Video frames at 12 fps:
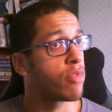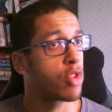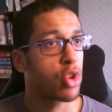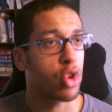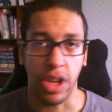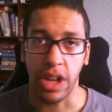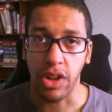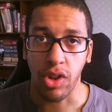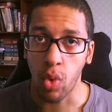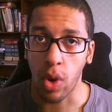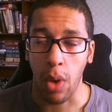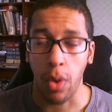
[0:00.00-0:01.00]
Couldn't get it to do
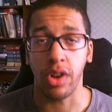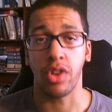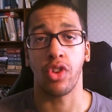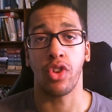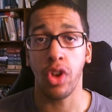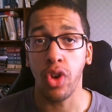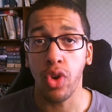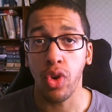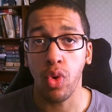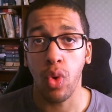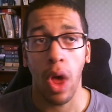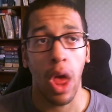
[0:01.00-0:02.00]
what I wanted it to
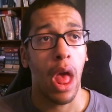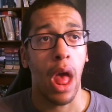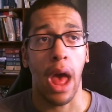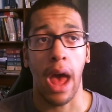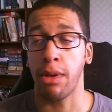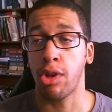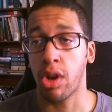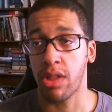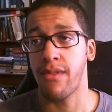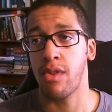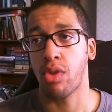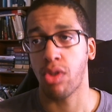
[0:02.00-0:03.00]
do, and because
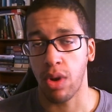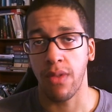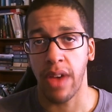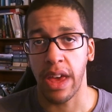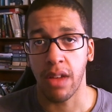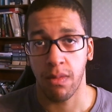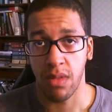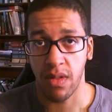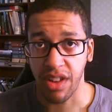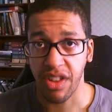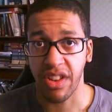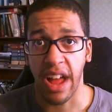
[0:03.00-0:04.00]
I've used Sony Vegas from the
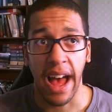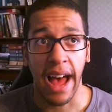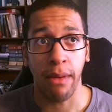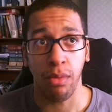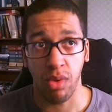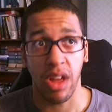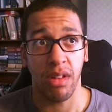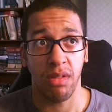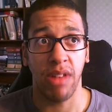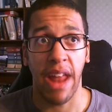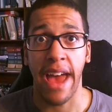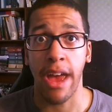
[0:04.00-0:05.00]
very start,
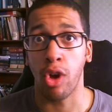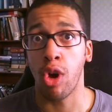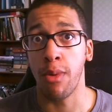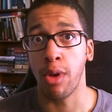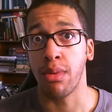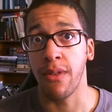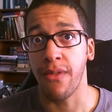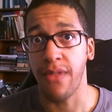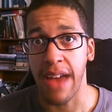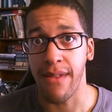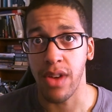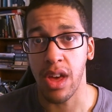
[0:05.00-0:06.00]
nigh on coming up to
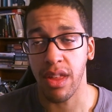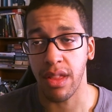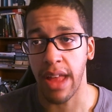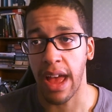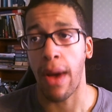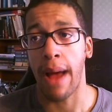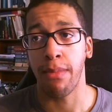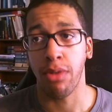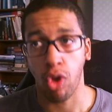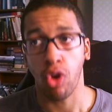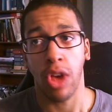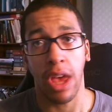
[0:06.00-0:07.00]
5 years now, I'm
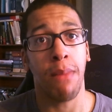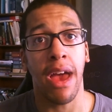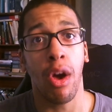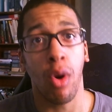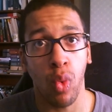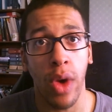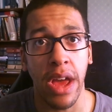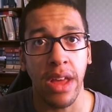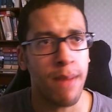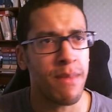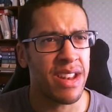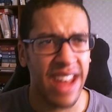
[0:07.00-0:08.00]
stuck in my old ways.
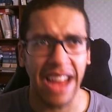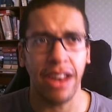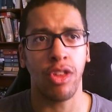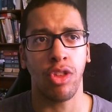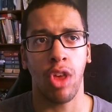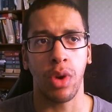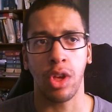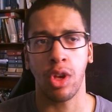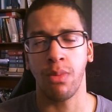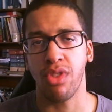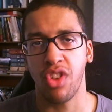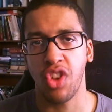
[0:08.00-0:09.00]
I'm a dinosaur when it
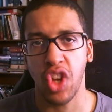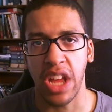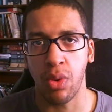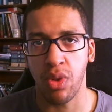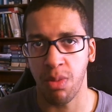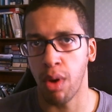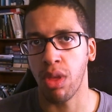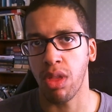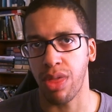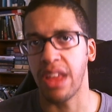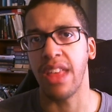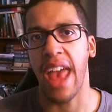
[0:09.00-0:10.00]
comes to change with most
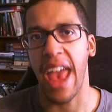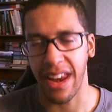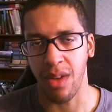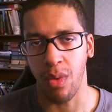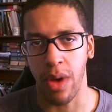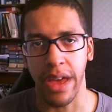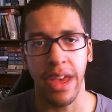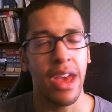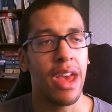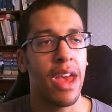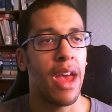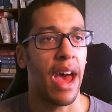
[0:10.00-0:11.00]
things anyway,
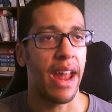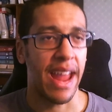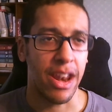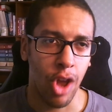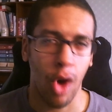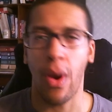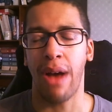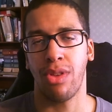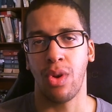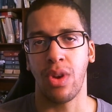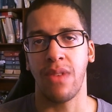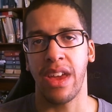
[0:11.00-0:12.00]
and I know how
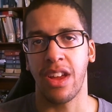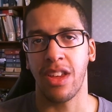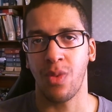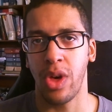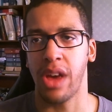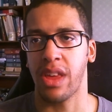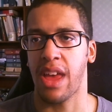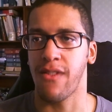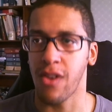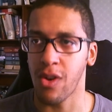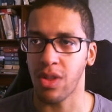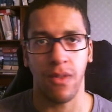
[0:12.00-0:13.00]
Sony Vegas works. I've
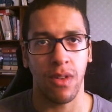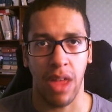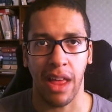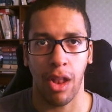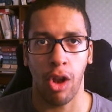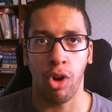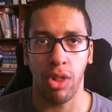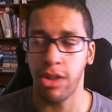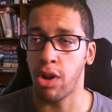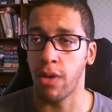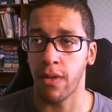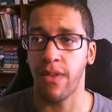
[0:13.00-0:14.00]
used it for that long,
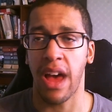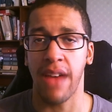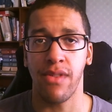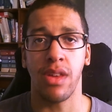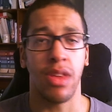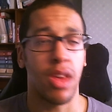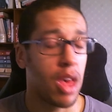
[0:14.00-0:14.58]
for 5 years.